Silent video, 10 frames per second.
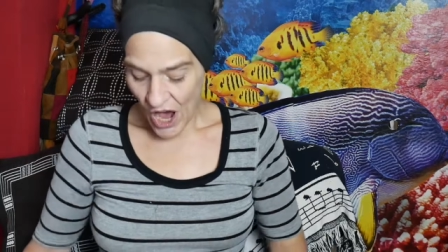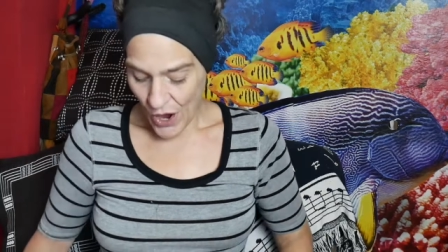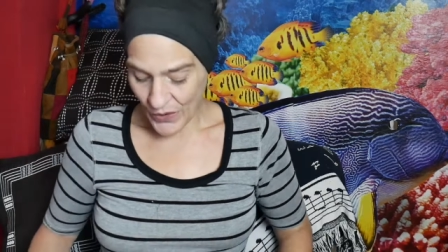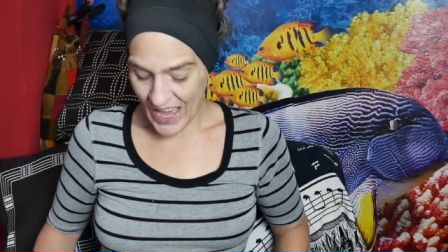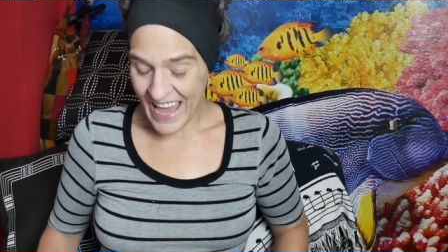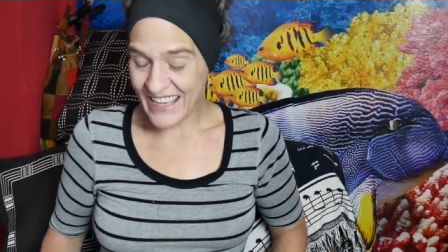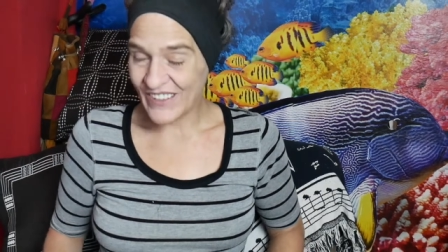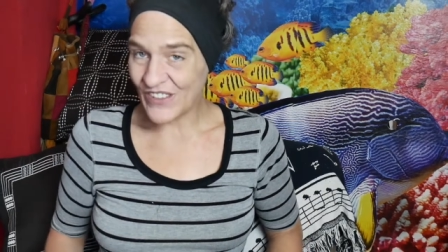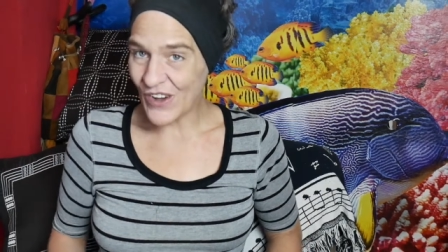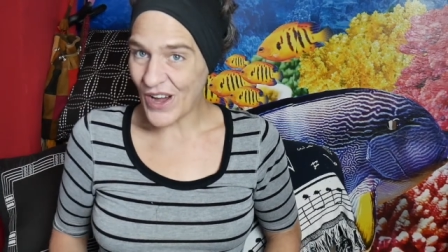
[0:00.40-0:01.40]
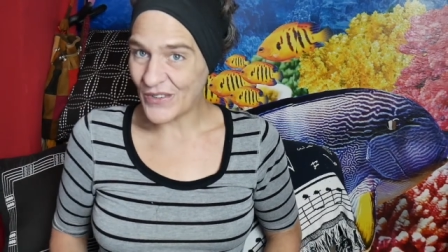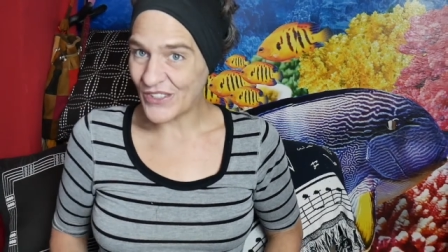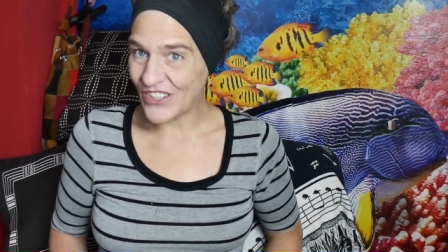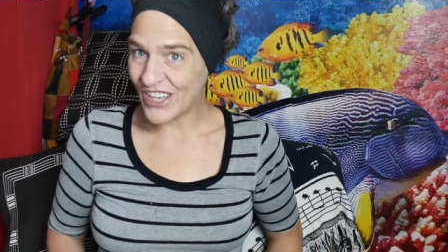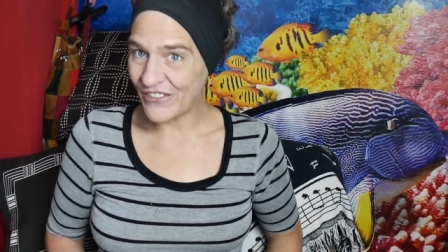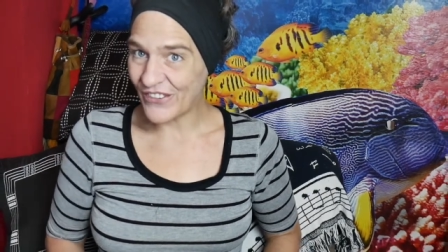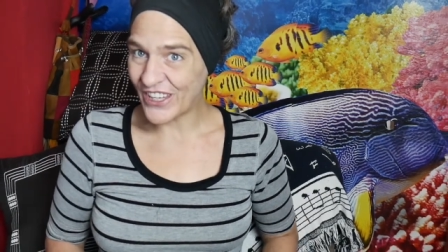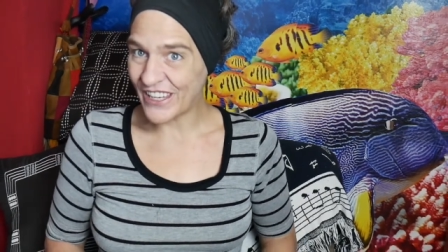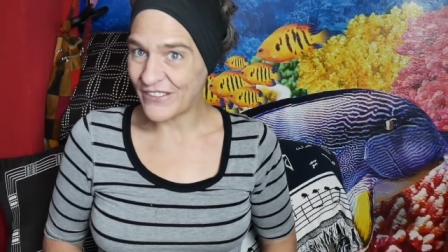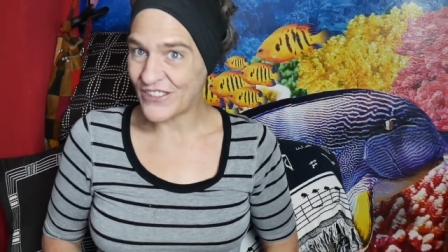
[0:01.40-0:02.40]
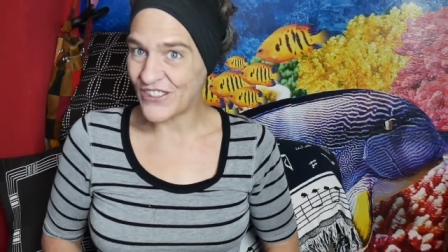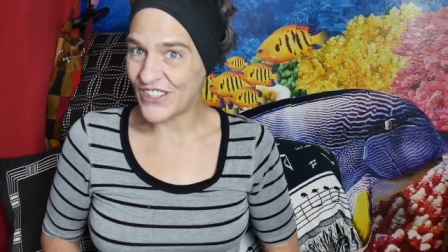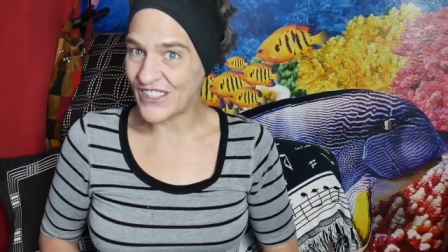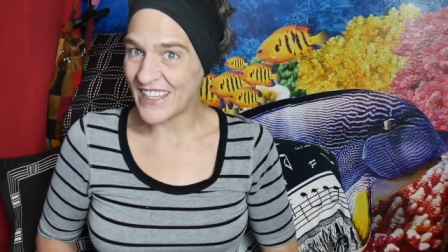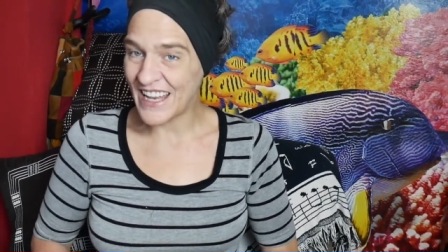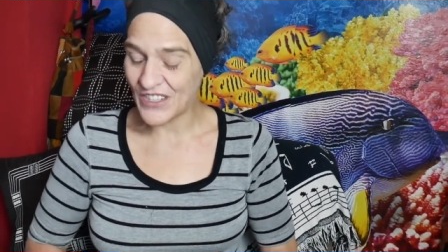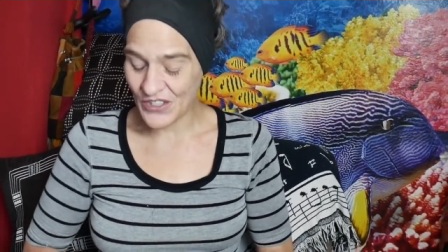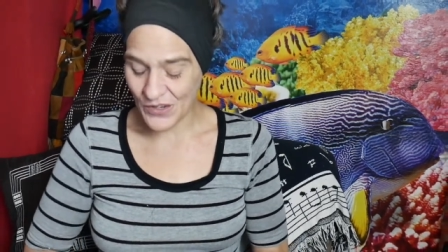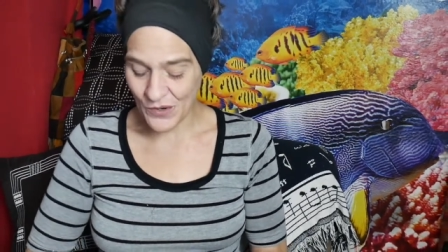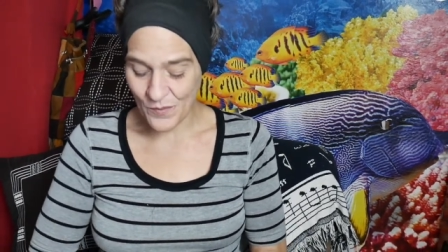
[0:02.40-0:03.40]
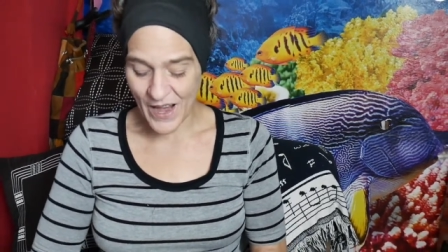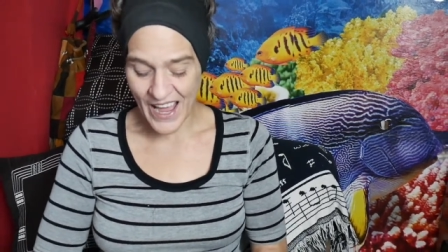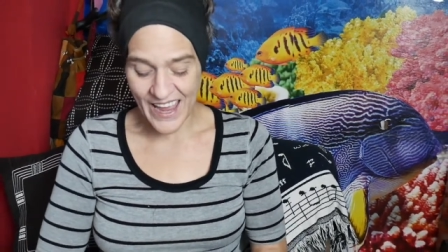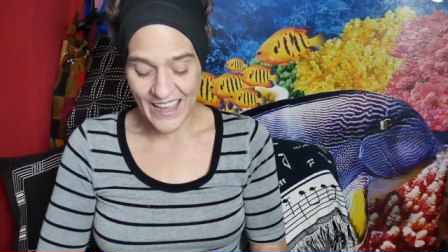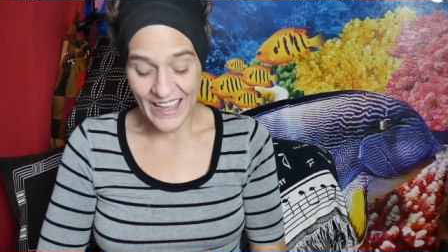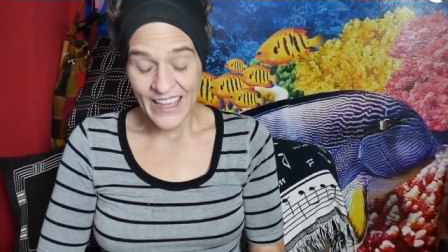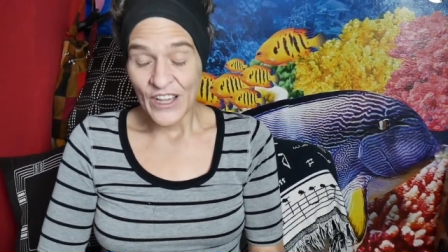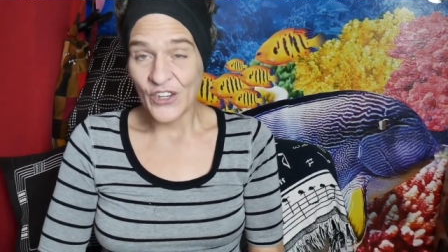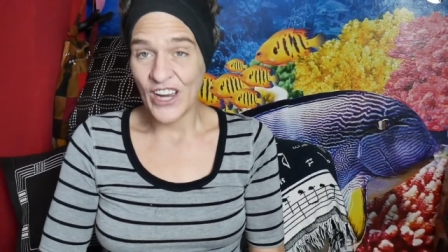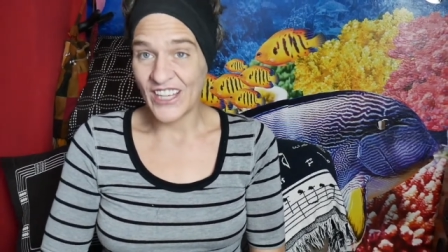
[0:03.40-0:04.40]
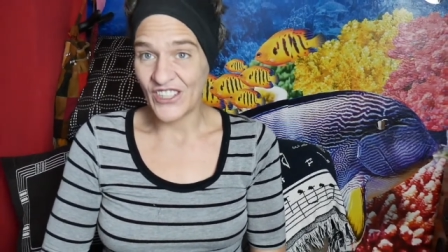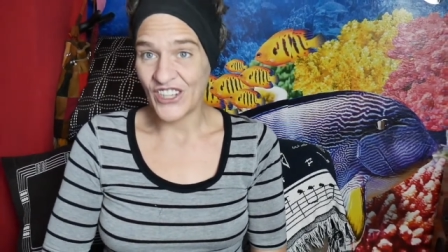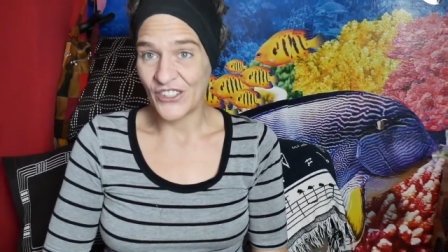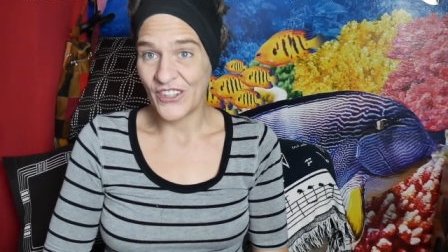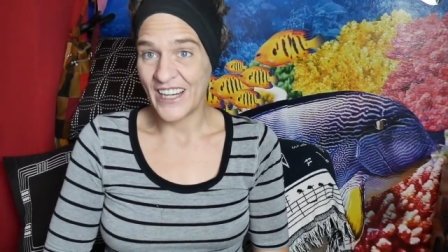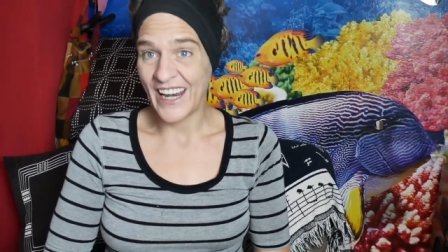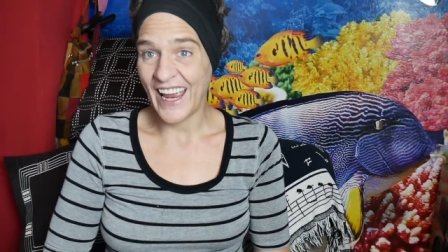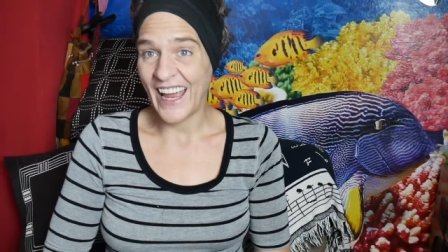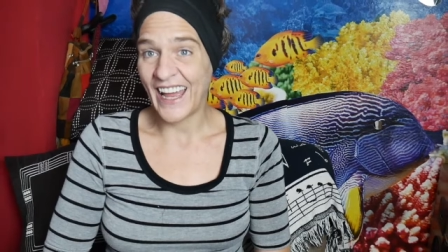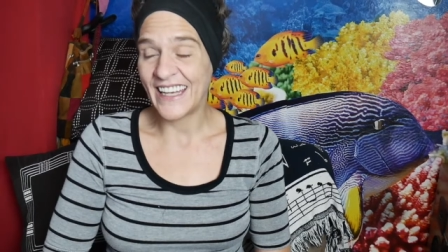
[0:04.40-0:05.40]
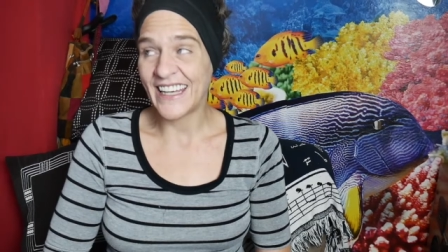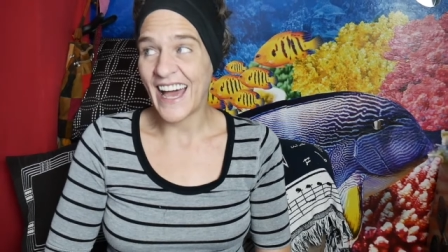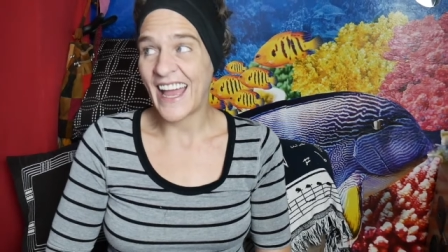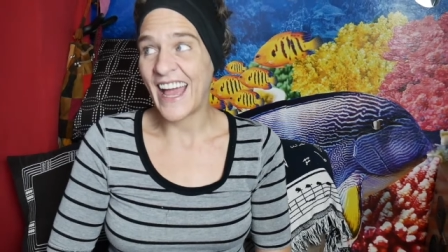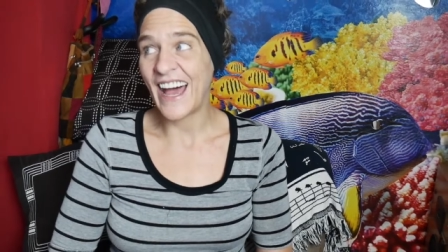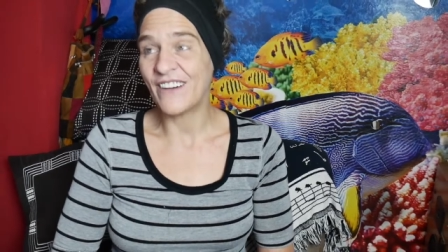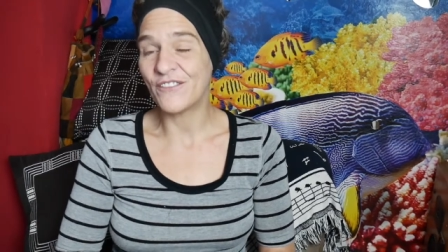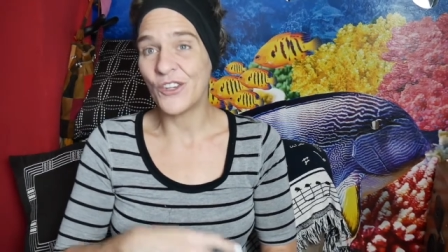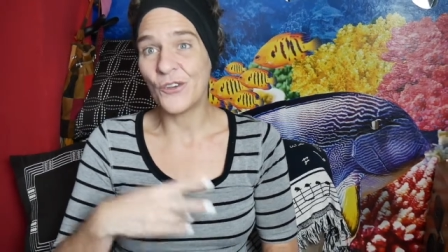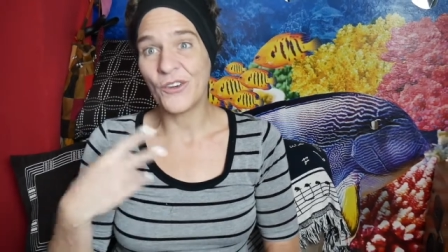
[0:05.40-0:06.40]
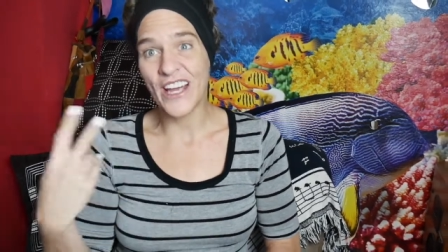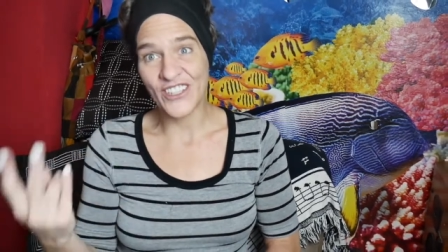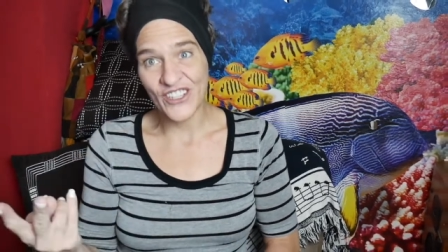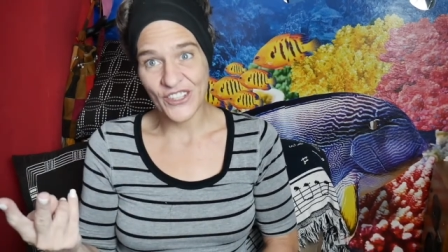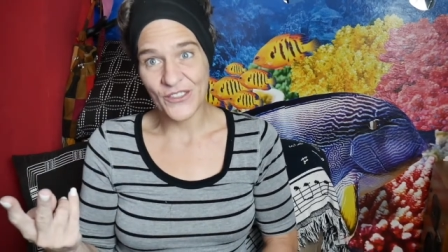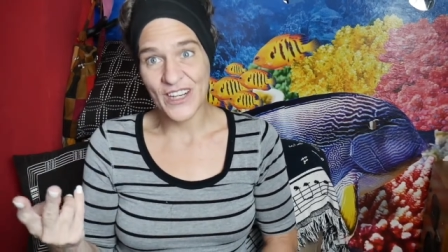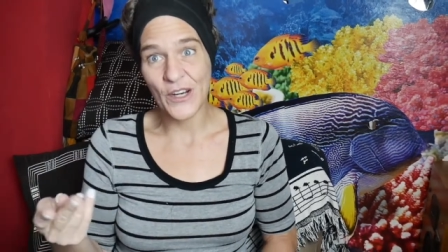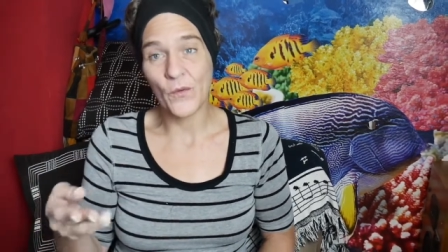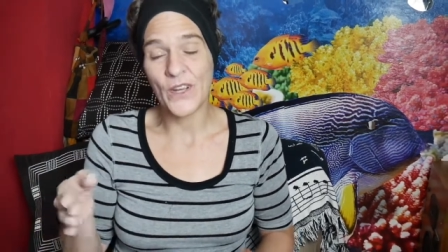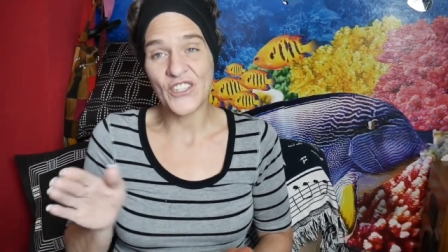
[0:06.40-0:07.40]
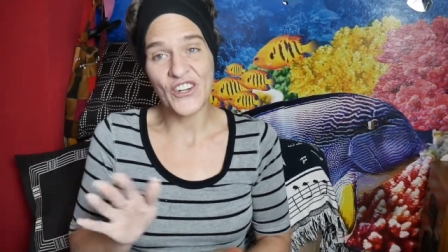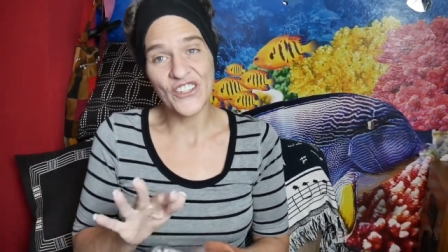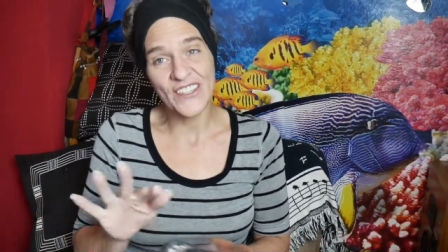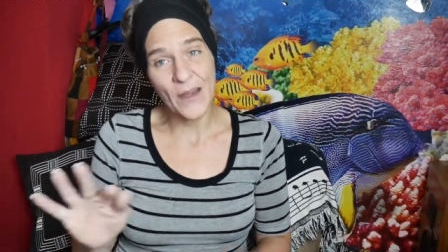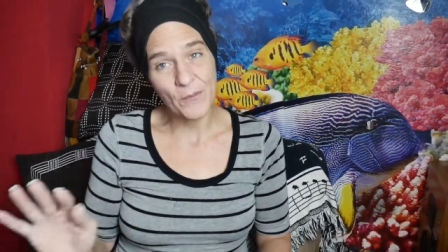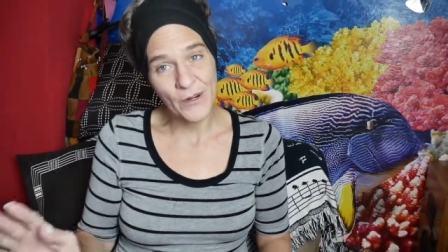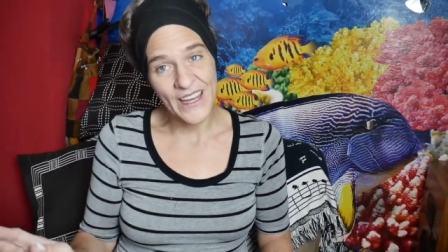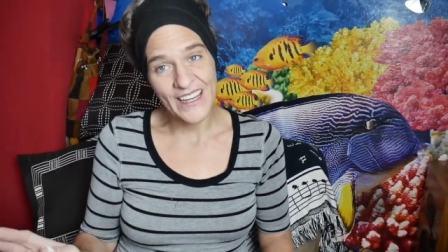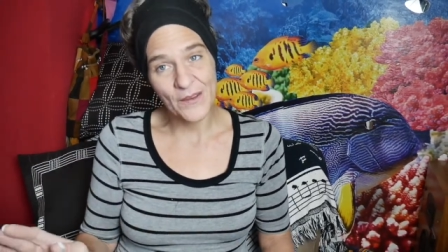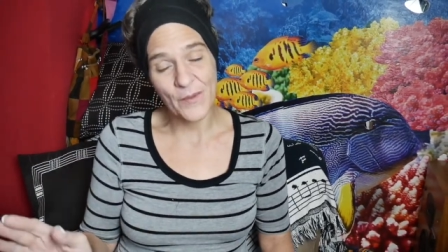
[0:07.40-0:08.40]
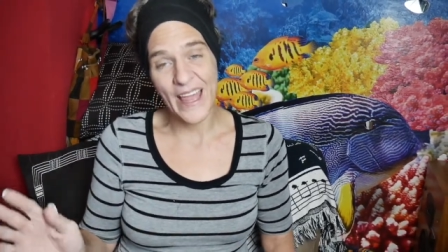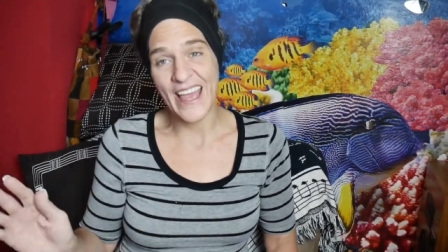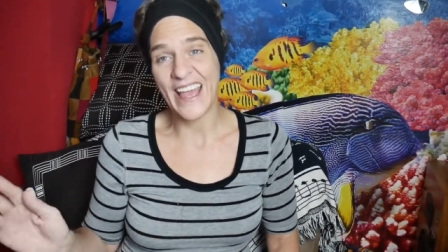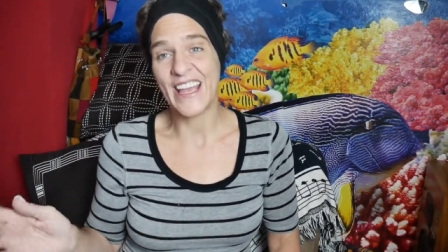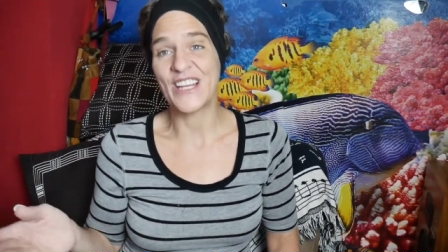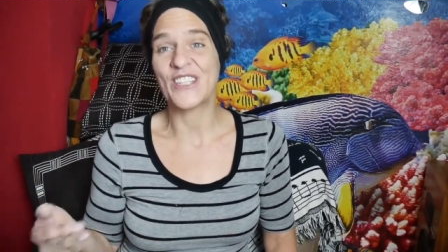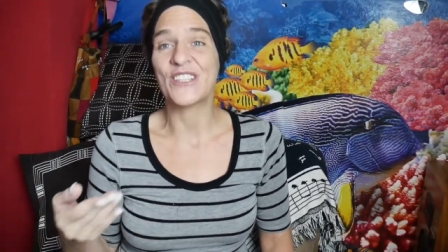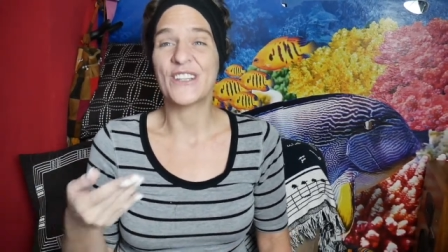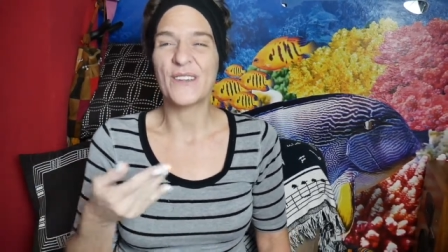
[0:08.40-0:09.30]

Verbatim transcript: Okay, so I was looking for gifts to send to my grandchildren, and I have two grandchildren which are separated by age